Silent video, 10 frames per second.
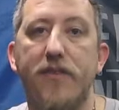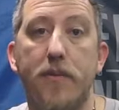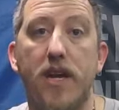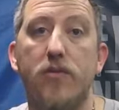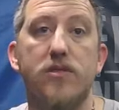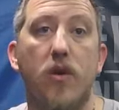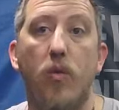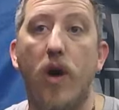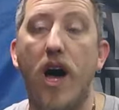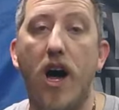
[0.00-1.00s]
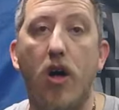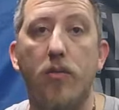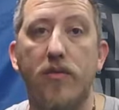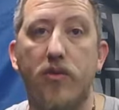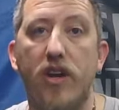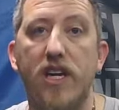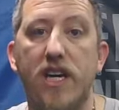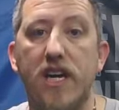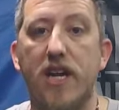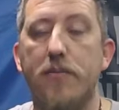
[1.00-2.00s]
I mean, it was a while before he
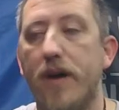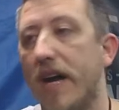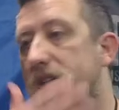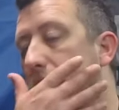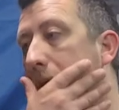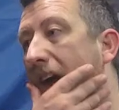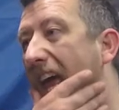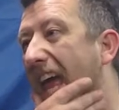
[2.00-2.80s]
could get it back to me.